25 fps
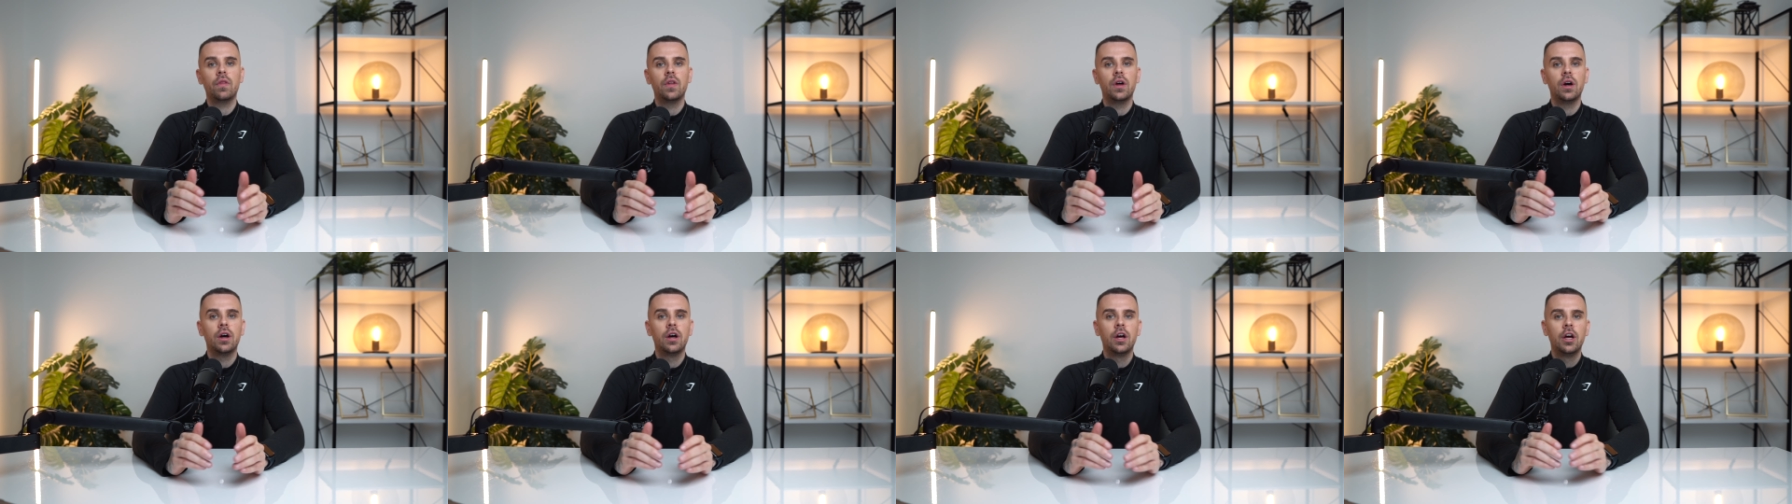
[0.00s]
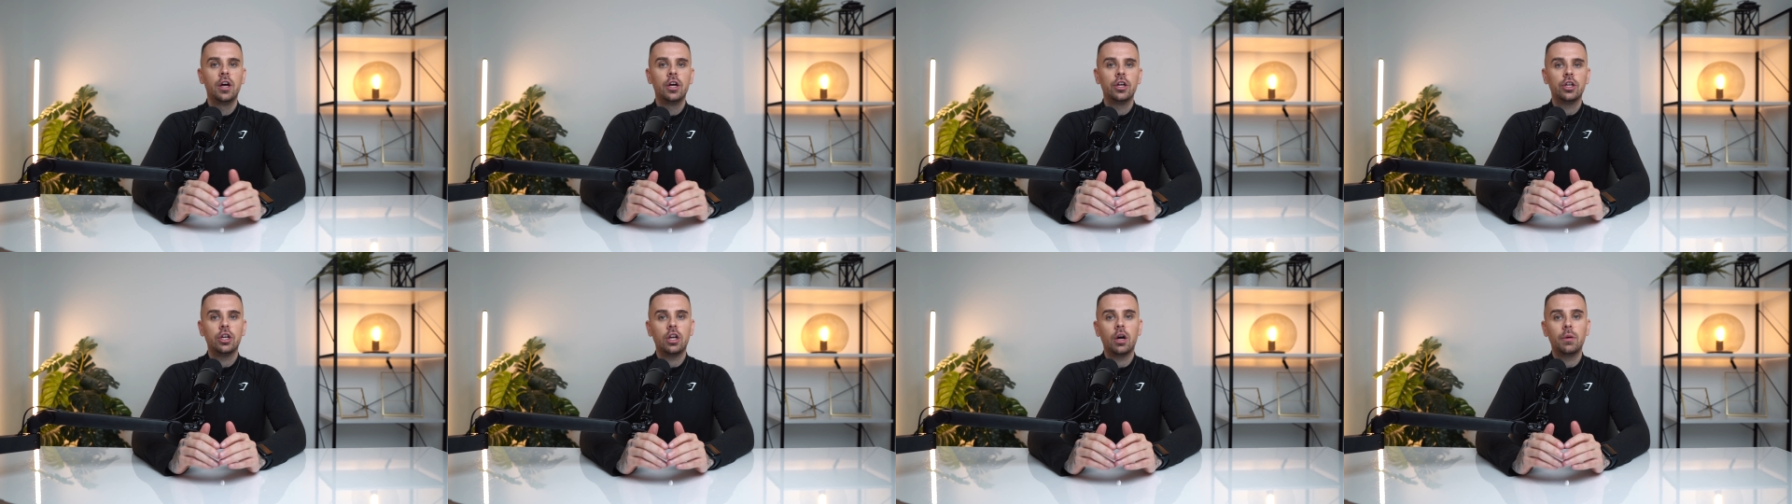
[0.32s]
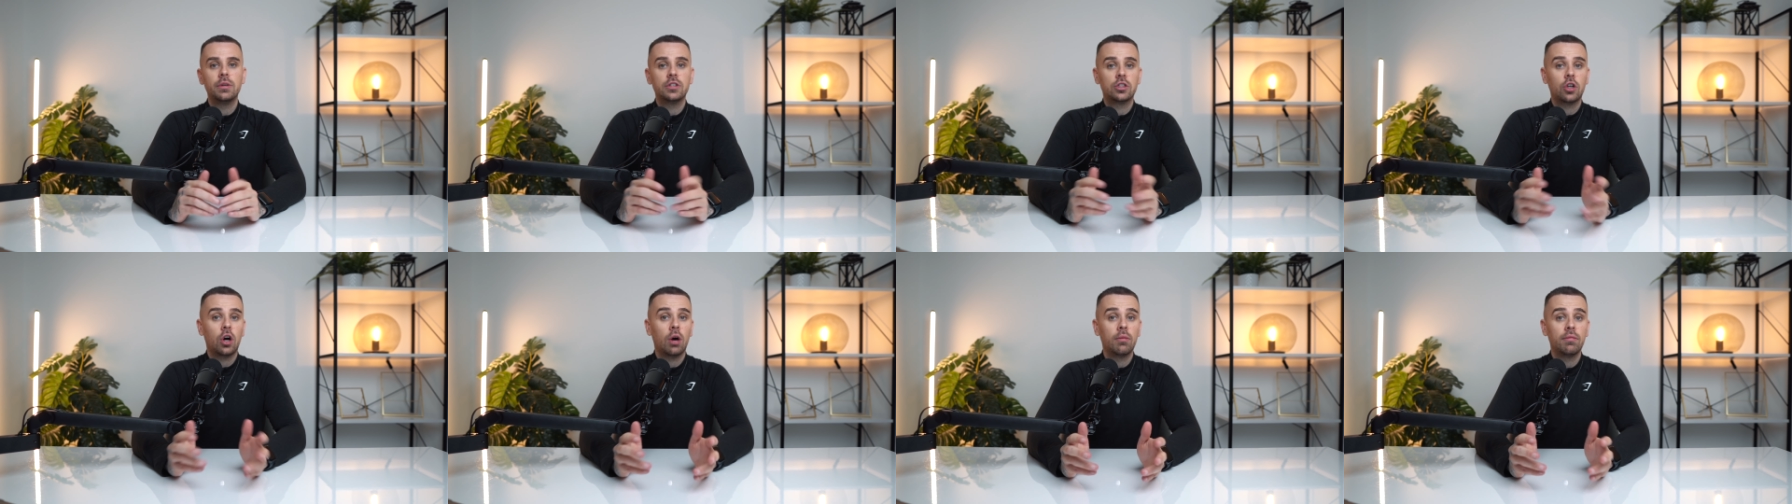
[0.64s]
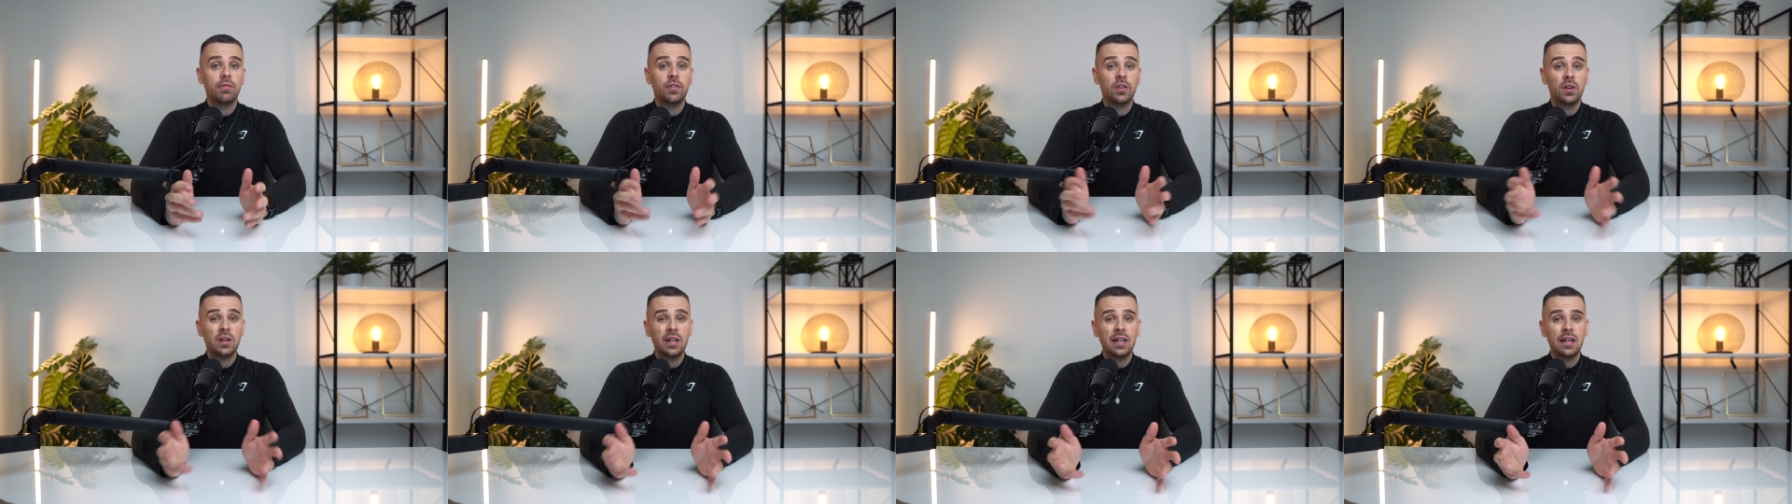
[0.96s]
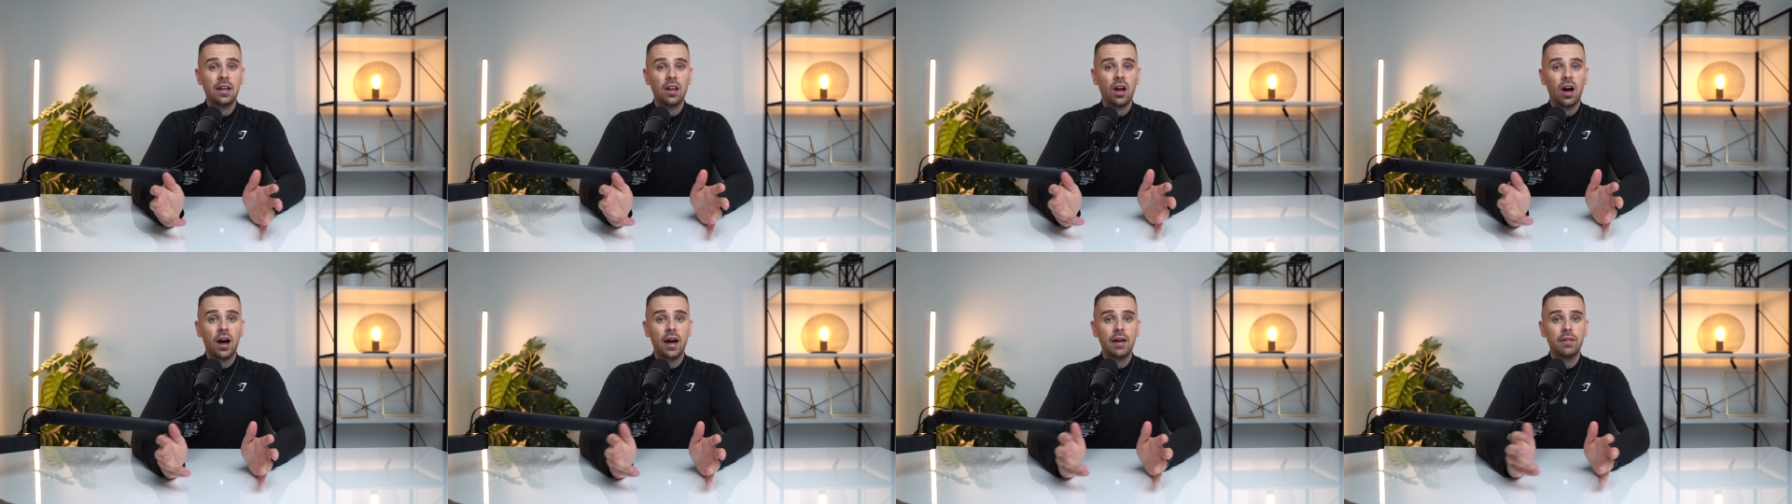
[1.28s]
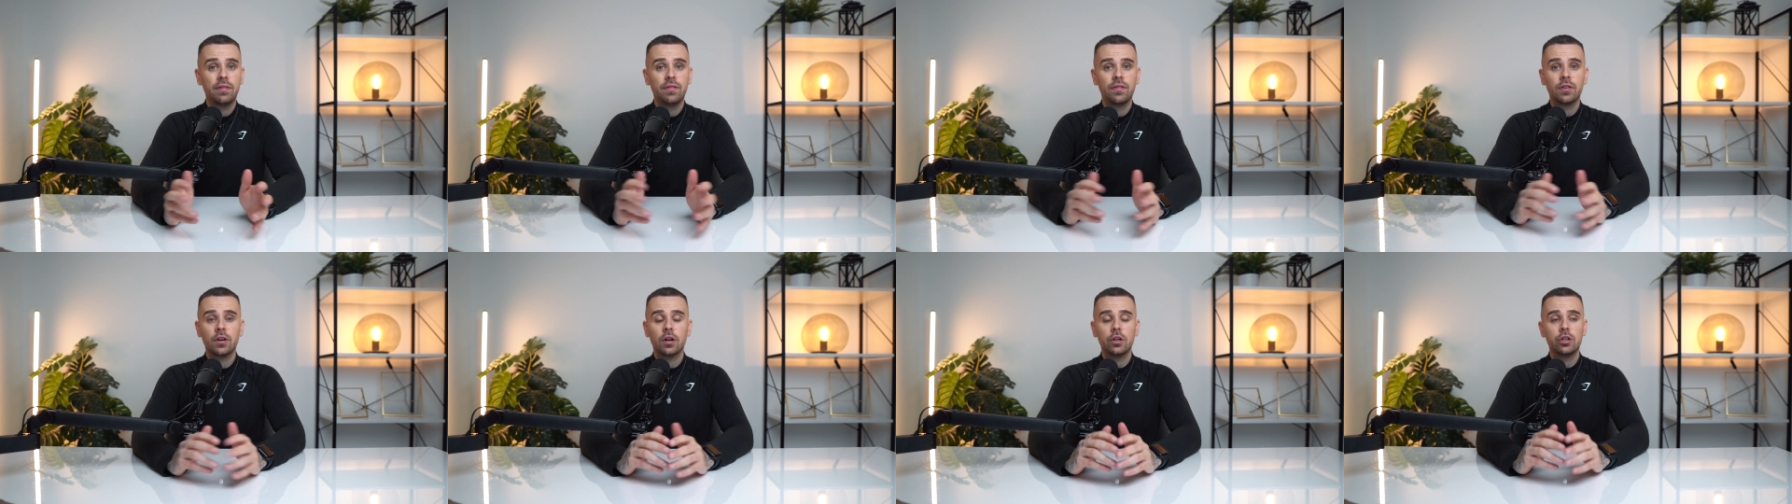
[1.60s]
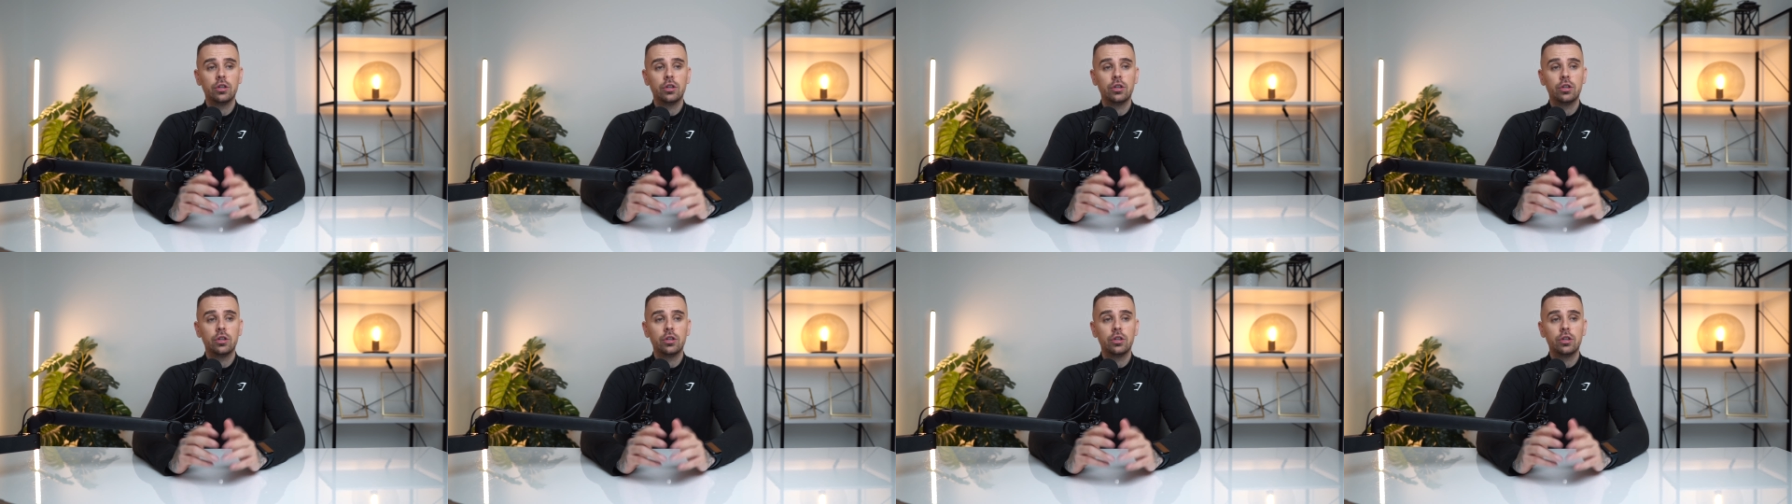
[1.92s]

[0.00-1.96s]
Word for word: that you know is confident in life,